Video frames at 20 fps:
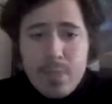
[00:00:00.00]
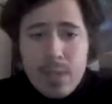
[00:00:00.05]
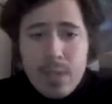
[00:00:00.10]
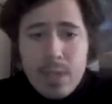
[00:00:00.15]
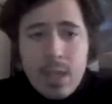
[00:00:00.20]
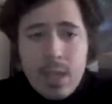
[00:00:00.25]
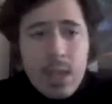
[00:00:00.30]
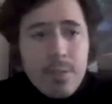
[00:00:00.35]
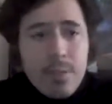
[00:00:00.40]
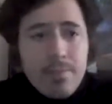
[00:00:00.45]

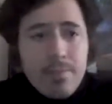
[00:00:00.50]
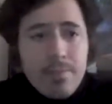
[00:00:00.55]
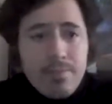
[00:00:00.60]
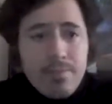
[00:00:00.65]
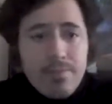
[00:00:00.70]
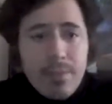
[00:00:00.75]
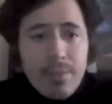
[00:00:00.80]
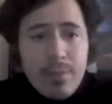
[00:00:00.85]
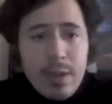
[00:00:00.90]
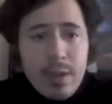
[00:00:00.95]
Yeah,
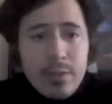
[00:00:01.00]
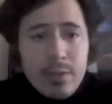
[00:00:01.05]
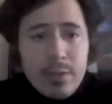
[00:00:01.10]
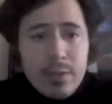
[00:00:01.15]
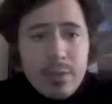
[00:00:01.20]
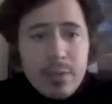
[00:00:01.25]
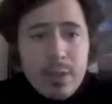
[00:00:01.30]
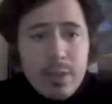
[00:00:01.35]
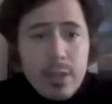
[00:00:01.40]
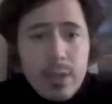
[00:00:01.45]
I
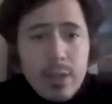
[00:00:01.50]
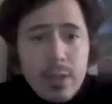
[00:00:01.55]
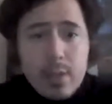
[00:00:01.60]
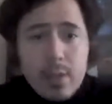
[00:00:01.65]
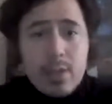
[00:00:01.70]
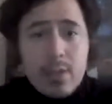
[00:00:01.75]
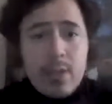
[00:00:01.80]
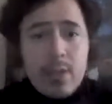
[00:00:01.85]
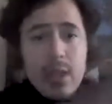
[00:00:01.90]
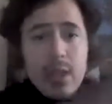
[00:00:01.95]
don't think else
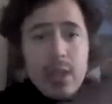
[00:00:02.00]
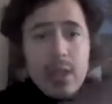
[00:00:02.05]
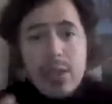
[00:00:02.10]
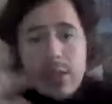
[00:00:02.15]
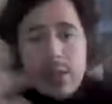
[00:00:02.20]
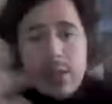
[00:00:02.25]
unless you guys have